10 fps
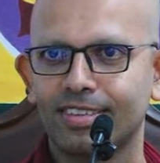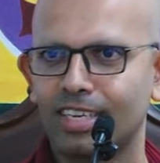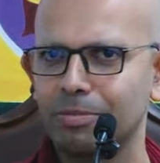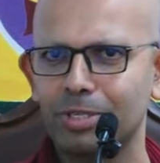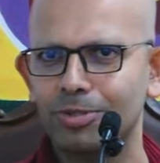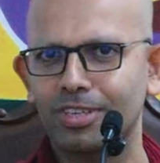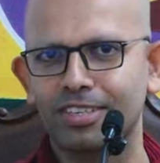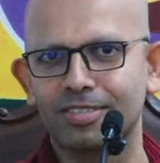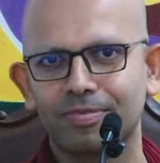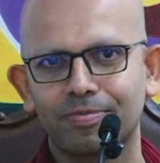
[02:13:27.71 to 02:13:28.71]
Leave me to a
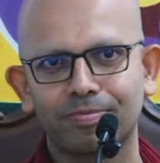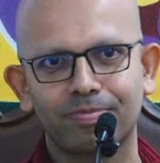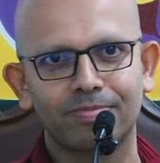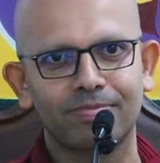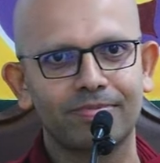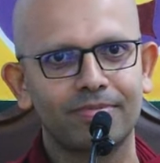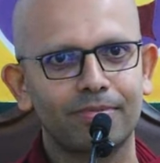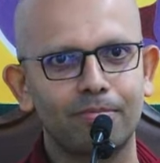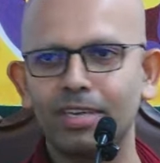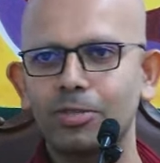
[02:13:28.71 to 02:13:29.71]
side. My